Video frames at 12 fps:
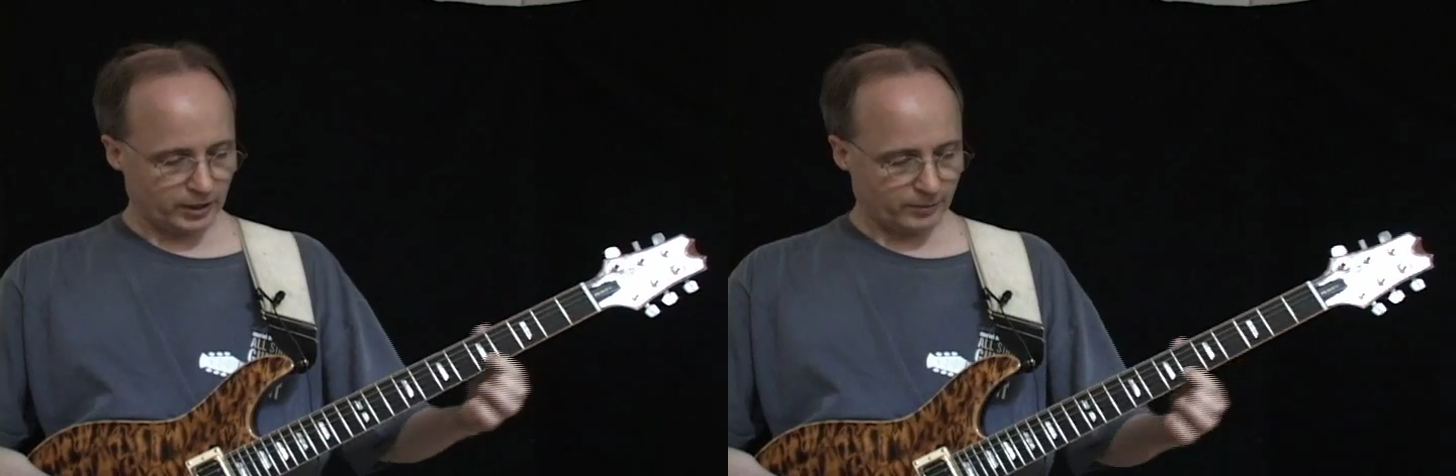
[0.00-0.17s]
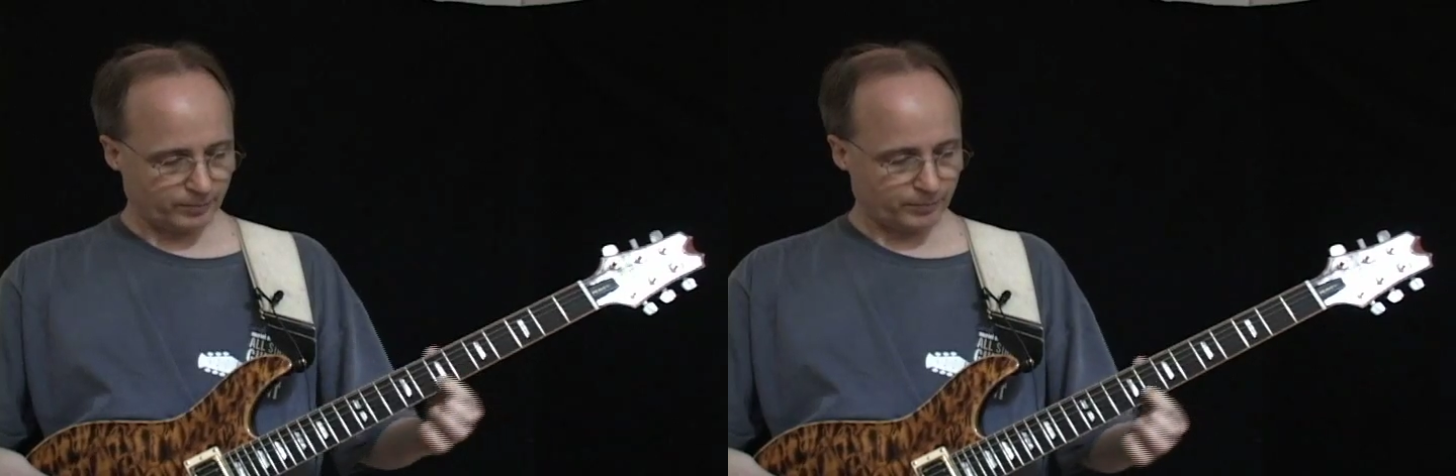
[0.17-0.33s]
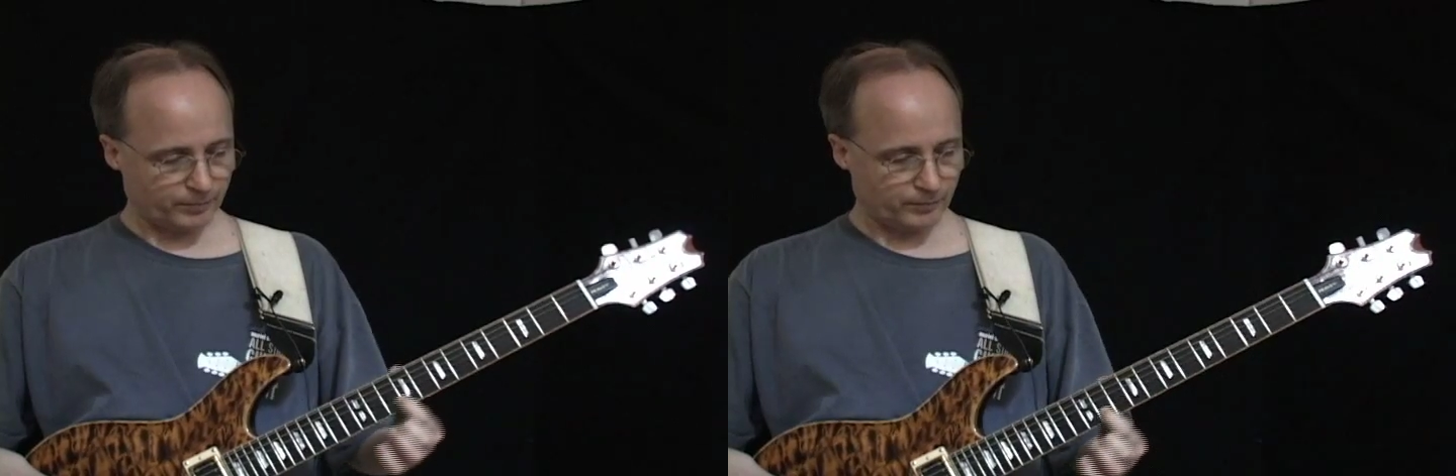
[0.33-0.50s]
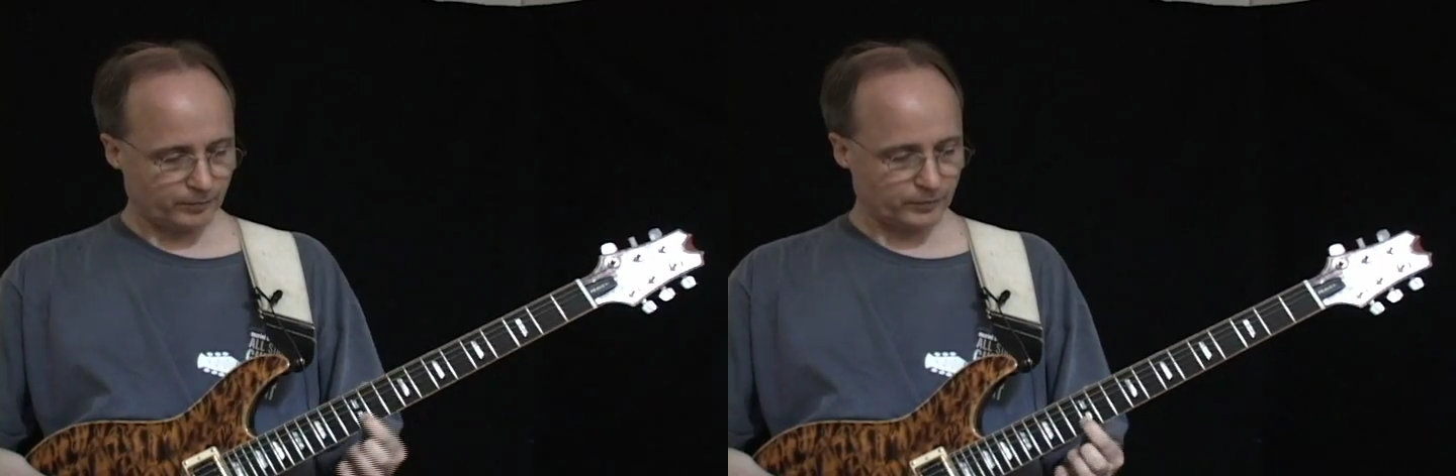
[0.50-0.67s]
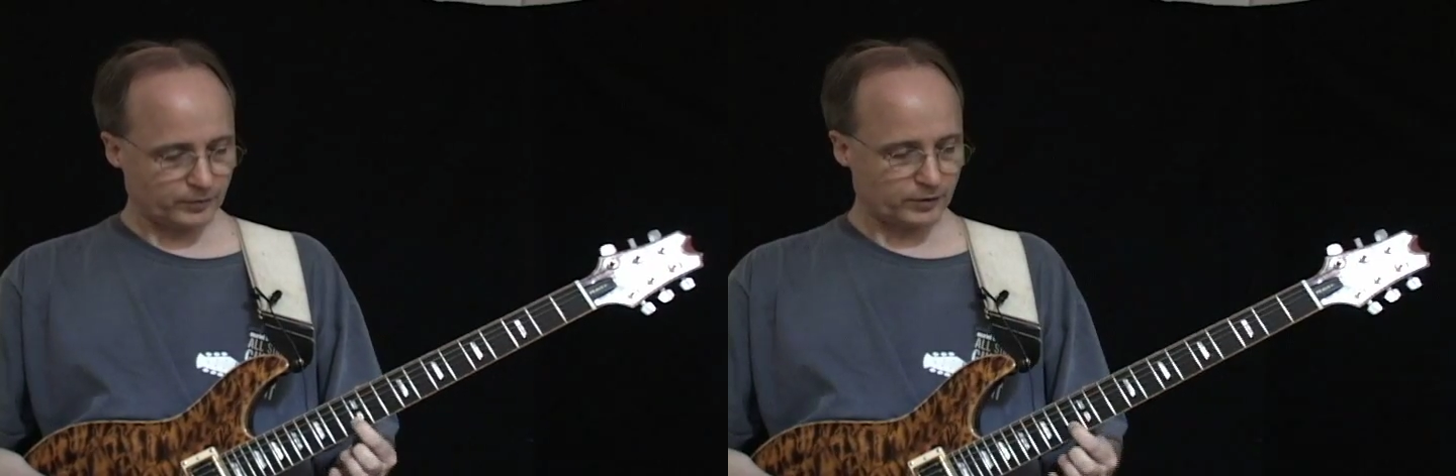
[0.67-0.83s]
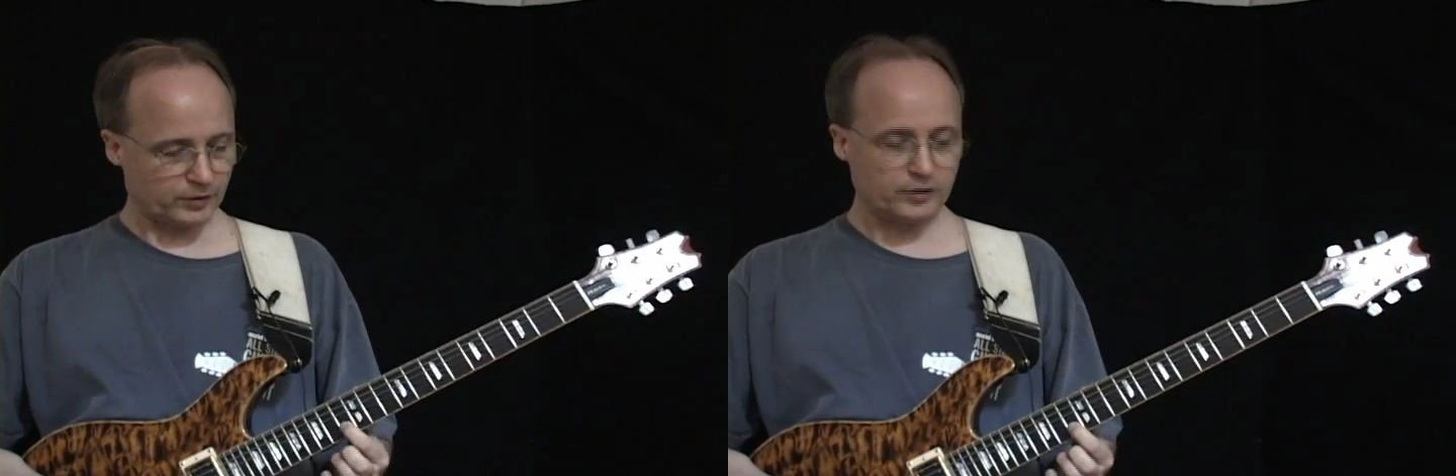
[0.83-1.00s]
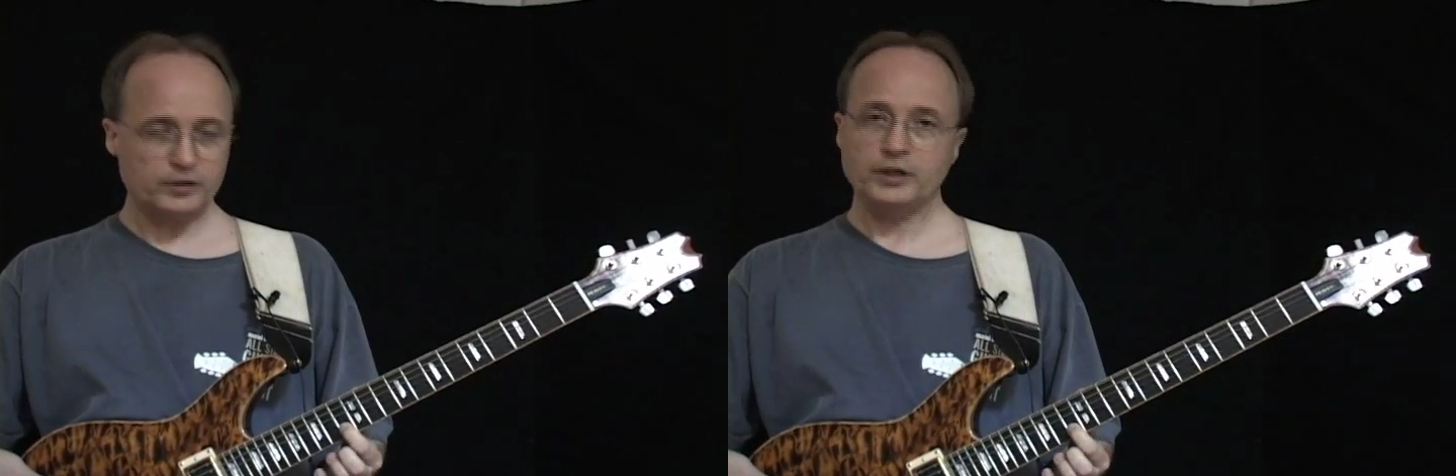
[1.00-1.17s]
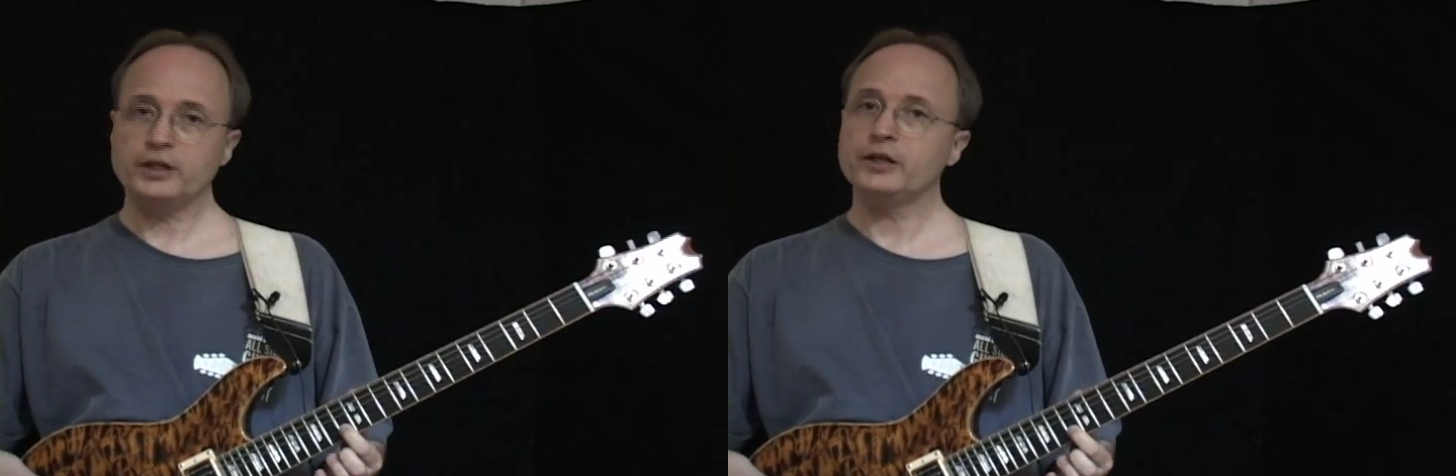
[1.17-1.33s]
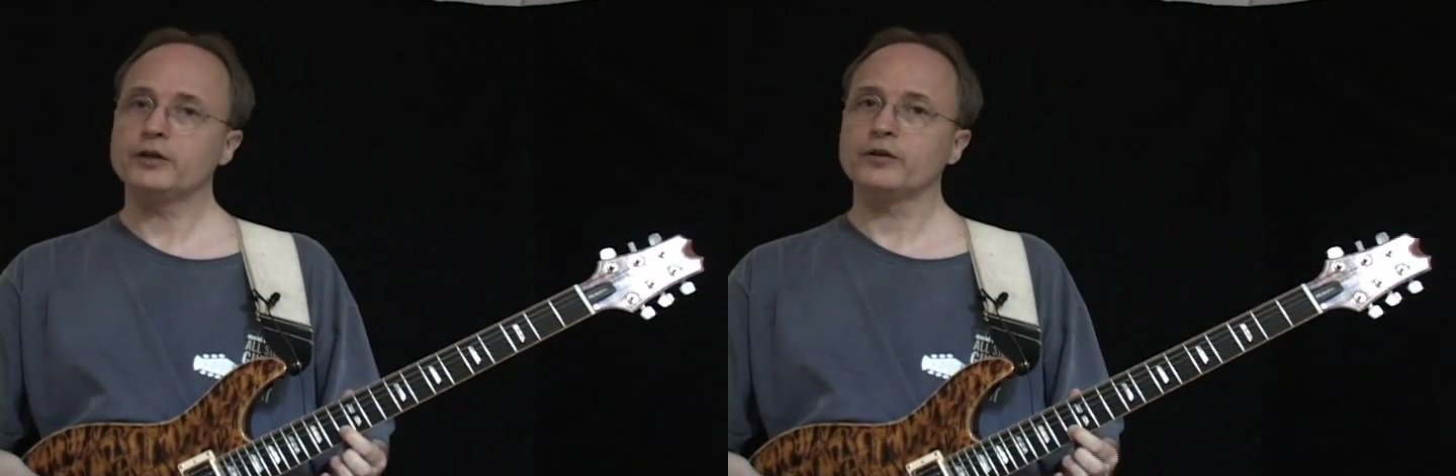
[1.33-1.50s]
up to
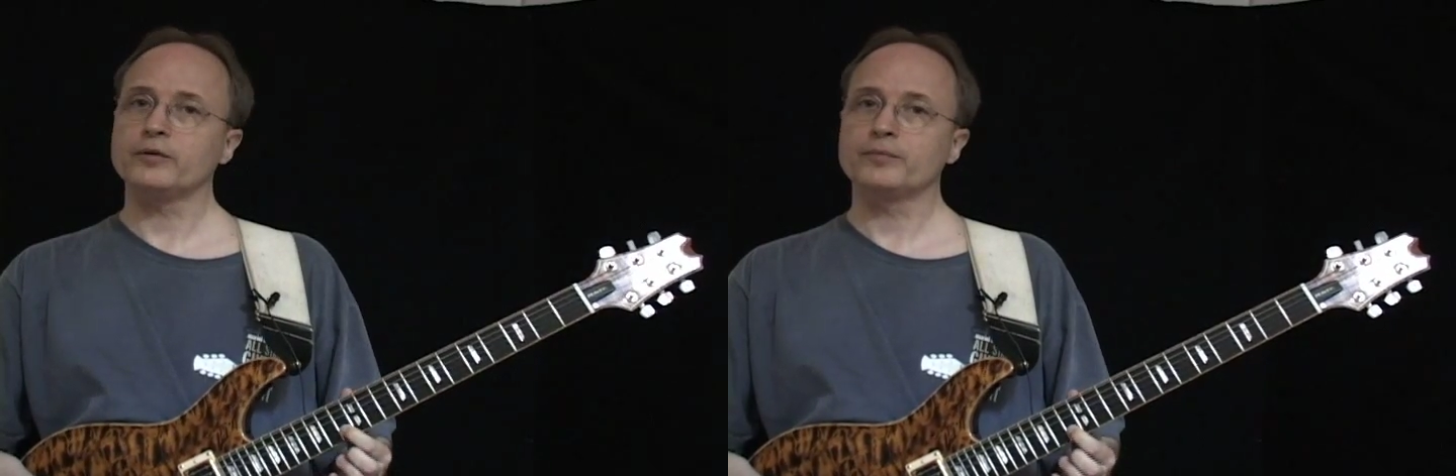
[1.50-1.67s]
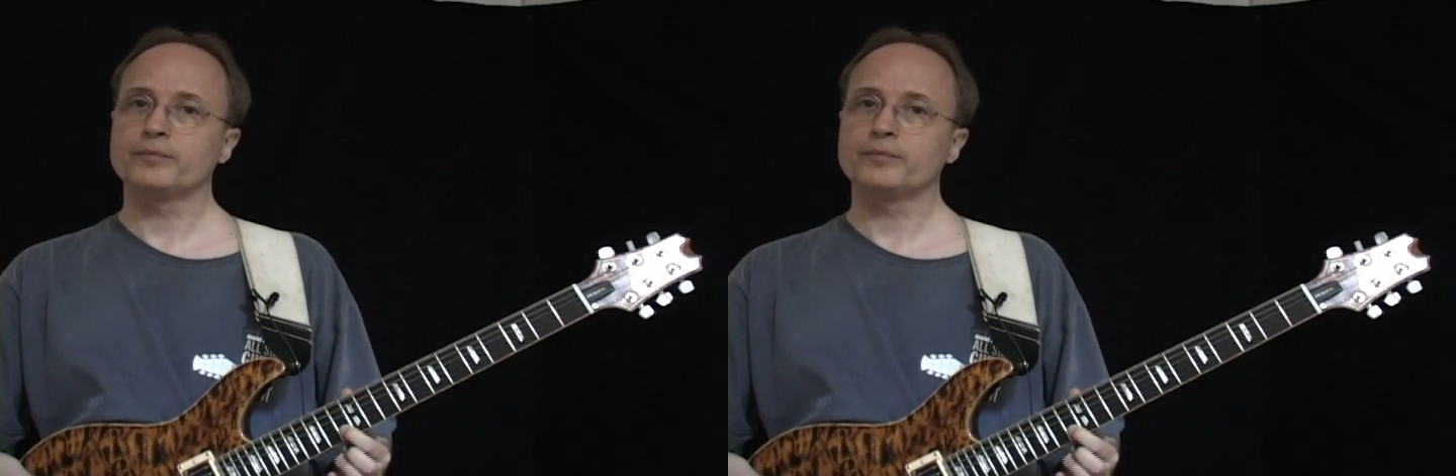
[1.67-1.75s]
here,